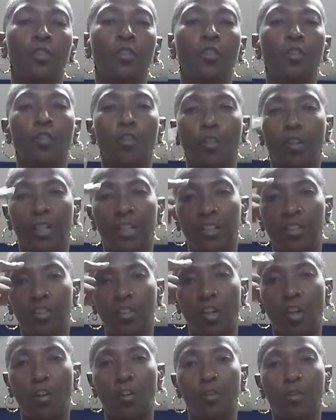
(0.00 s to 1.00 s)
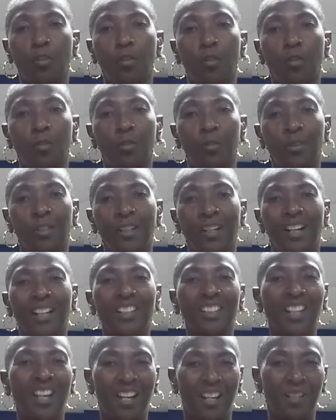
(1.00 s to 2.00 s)
to your internal
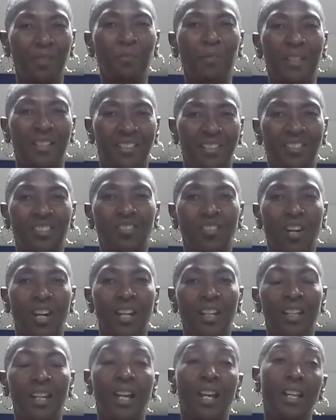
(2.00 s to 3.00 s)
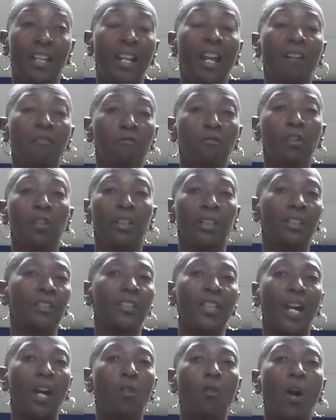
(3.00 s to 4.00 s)
alignment, right? And that really
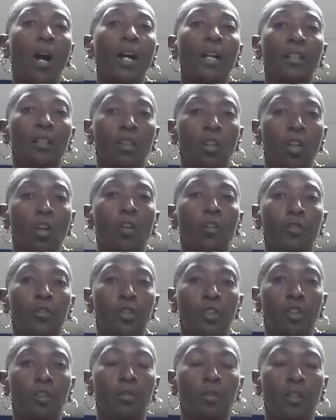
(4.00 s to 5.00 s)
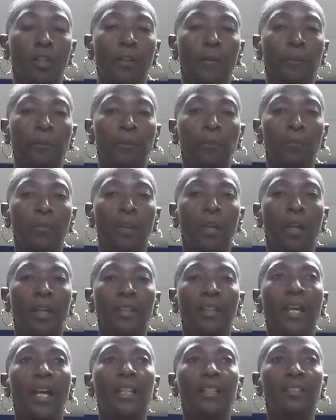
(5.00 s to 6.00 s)
is how I learned yoga.
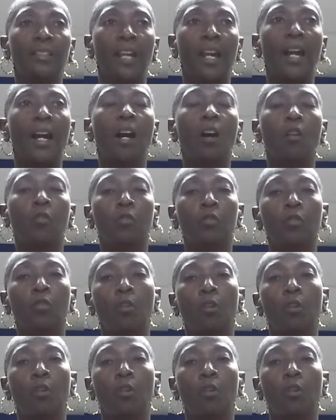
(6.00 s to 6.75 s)
And that is how,